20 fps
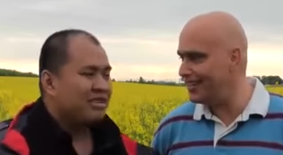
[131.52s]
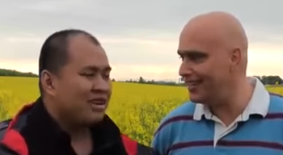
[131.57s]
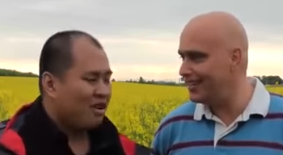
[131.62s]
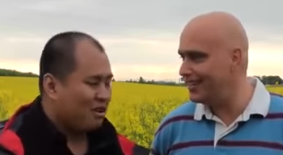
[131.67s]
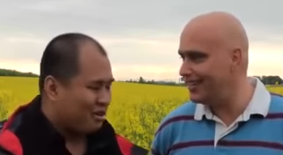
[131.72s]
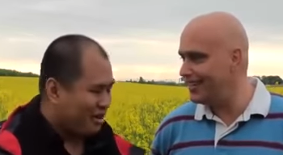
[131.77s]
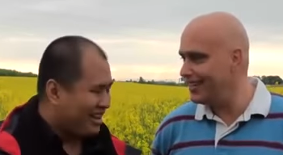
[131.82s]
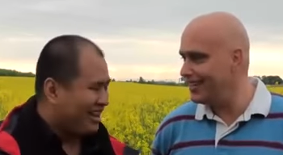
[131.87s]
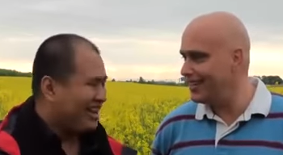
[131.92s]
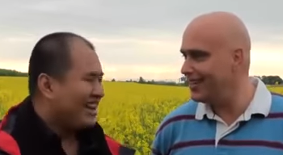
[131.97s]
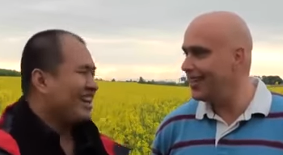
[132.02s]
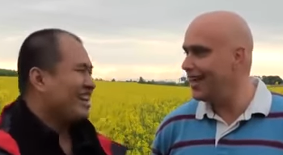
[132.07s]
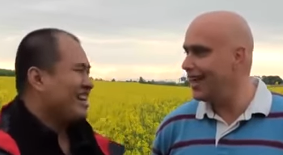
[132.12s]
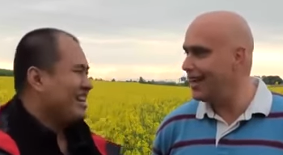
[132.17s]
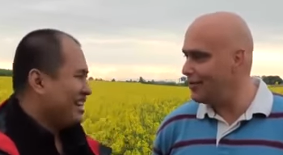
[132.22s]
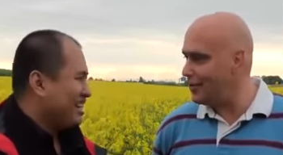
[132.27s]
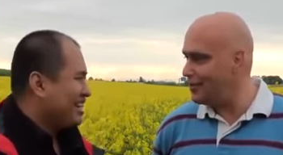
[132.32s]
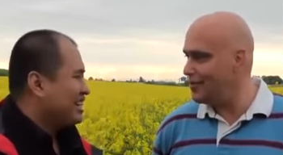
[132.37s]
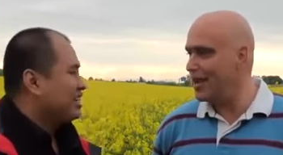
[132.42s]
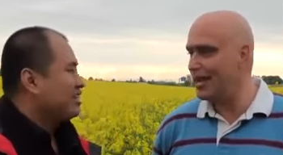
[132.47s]
Speaker 1: Okay.
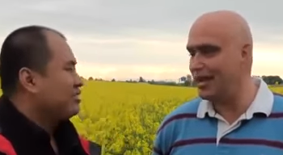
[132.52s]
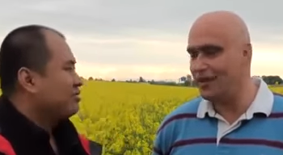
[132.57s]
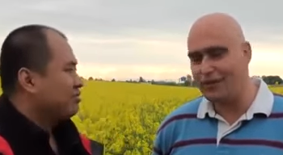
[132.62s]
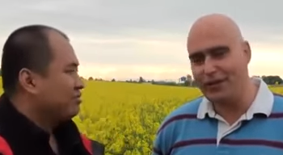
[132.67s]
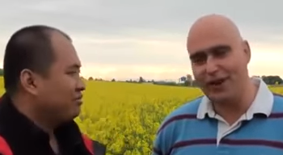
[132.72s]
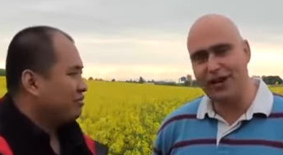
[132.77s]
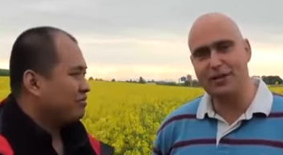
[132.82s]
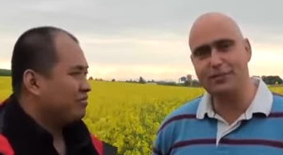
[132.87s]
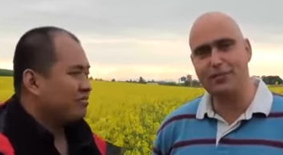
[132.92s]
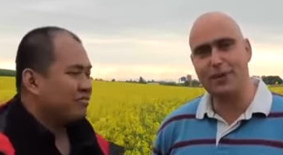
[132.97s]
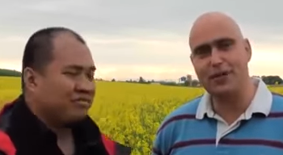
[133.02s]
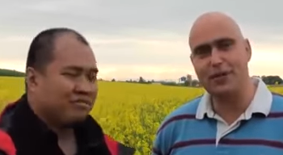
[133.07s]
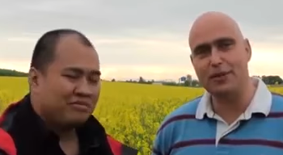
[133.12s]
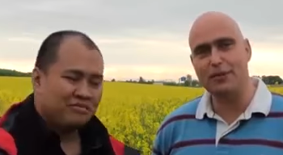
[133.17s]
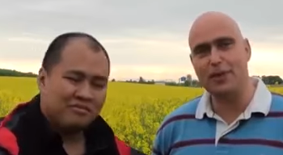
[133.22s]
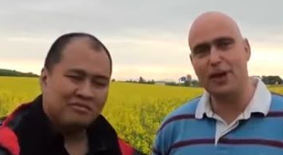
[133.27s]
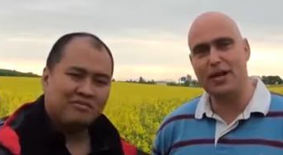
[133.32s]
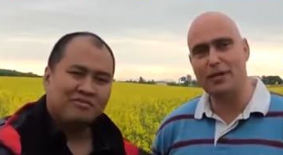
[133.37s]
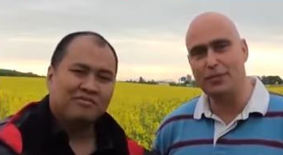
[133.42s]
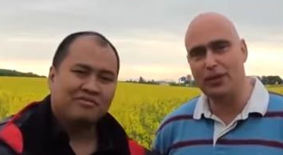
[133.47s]
And we make a very special
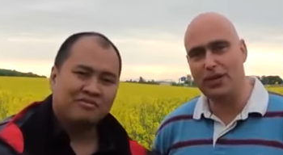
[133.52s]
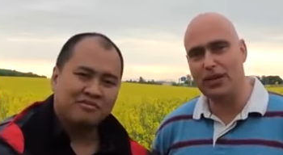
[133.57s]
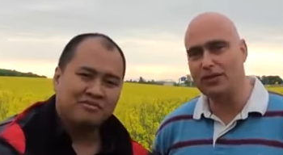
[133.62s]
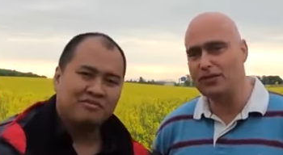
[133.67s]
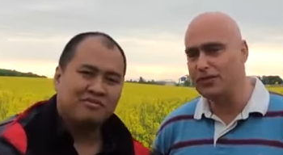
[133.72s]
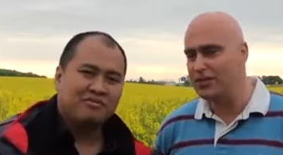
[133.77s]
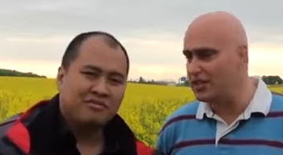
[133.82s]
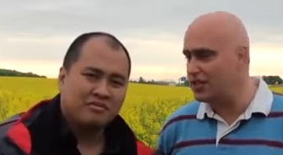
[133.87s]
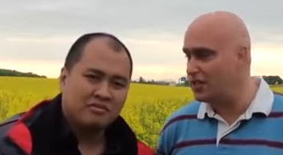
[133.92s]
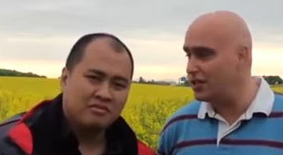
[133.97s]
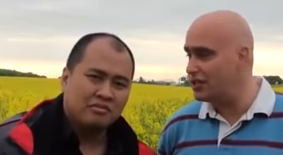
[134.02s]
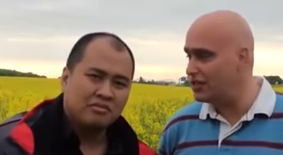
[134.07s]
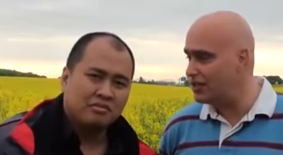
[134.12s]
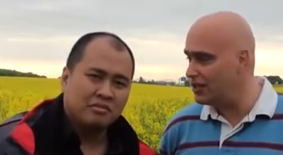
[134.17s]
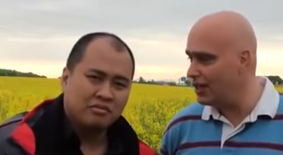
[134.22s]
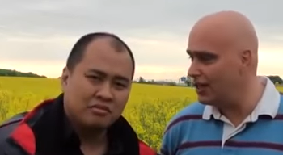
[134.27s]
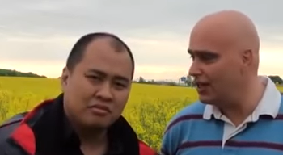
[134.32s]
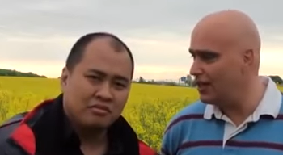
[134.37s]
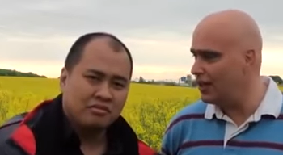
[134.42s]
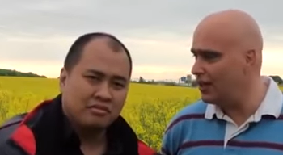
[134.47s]
prize because this is
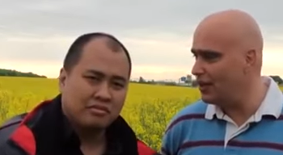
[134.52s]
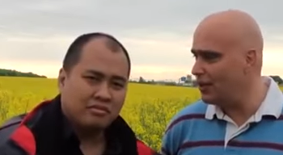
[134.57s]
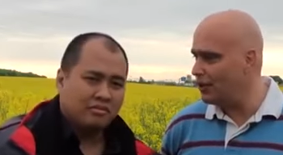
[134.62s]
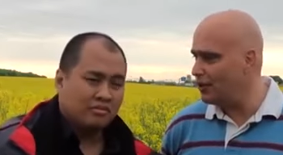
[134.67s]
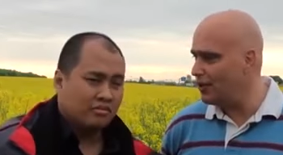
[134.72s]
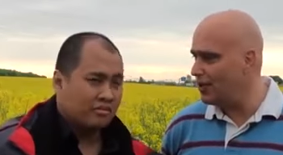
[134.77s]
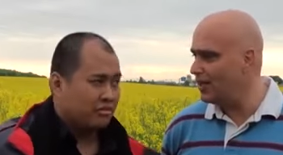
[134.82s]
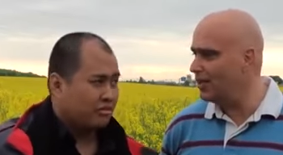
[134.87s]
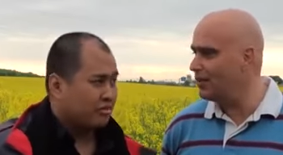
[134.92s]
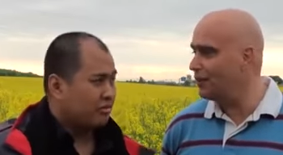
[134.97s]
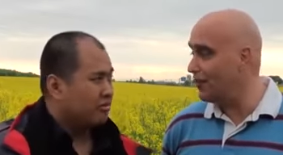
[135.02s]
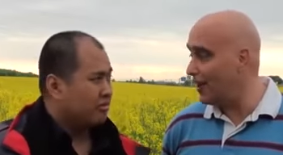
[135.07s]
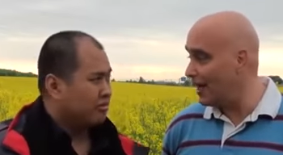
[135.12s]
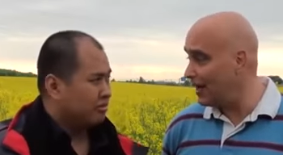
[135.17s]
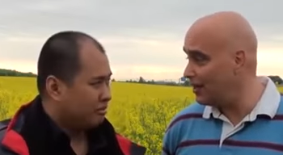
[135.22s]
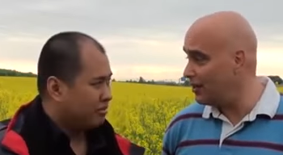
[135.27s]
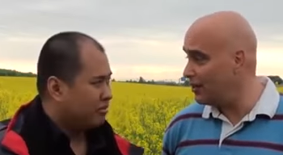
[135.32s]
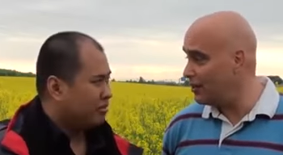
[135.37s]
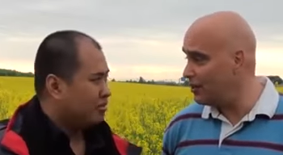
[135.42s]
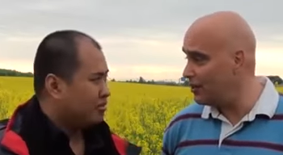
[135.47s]
real
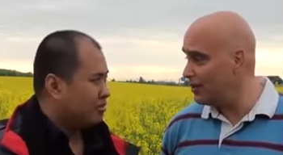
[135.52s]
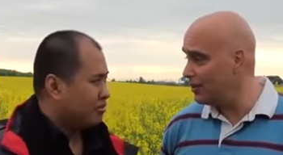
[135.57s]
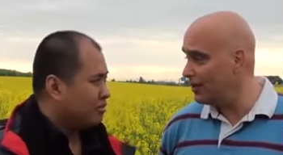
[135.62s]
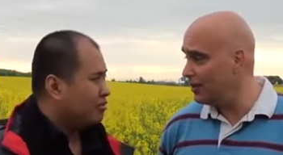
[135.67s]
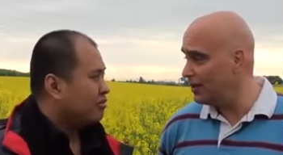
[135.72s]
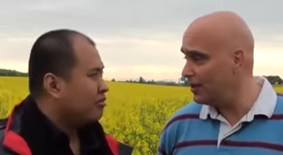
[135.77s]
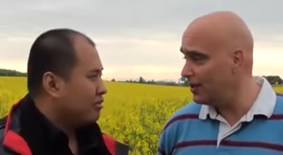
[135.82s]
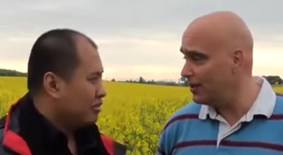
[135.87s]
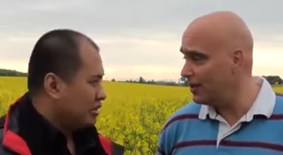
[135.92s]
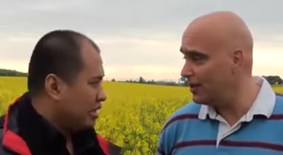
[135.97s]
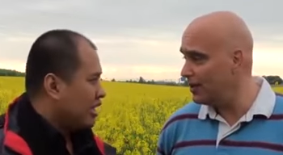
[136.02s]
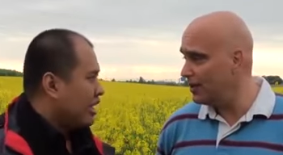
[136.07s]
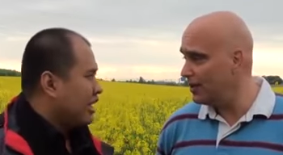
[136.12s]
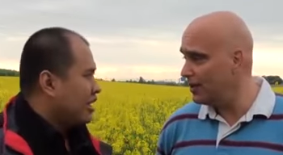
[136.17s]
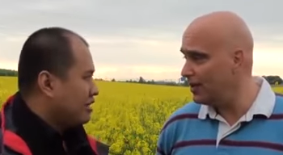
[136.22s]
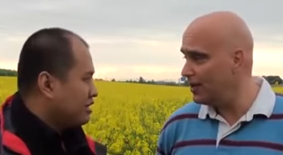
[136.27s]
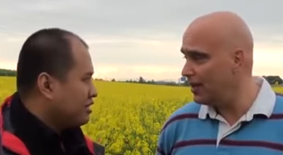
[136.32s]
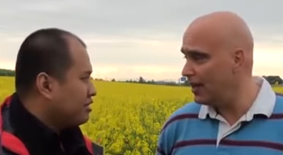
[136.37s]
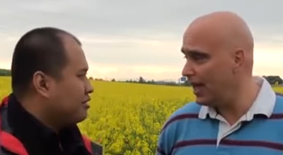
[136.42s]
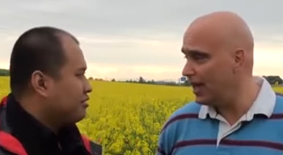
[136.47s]
value.
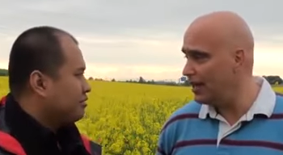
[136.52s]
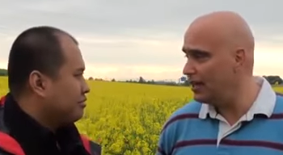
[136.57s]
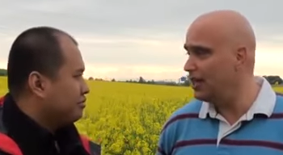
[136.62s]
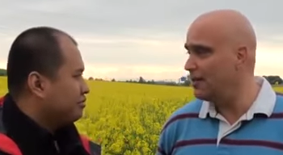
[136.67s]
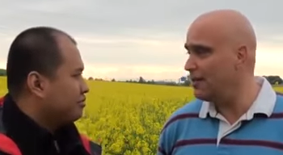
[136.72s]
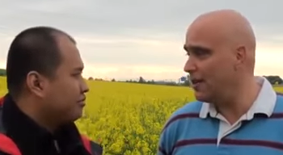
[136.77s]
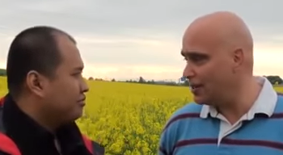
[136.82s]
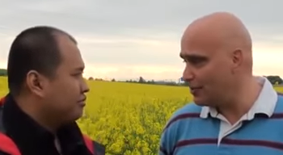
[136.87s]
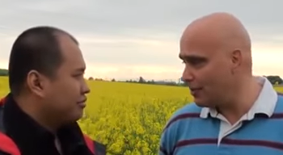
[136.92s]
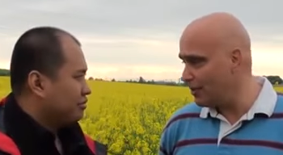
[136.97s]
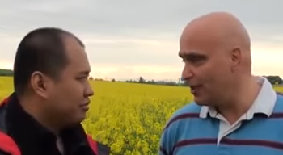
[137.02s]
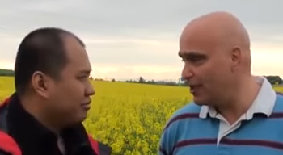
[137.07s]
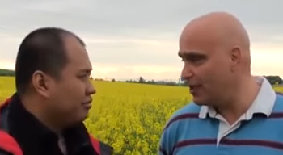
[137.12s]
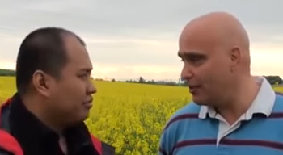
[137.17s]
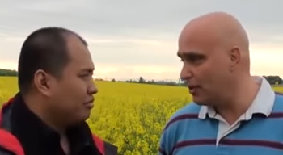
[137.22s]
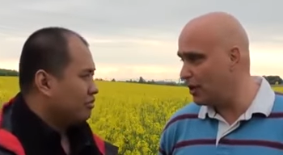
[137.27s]
Yes. And the mesmerism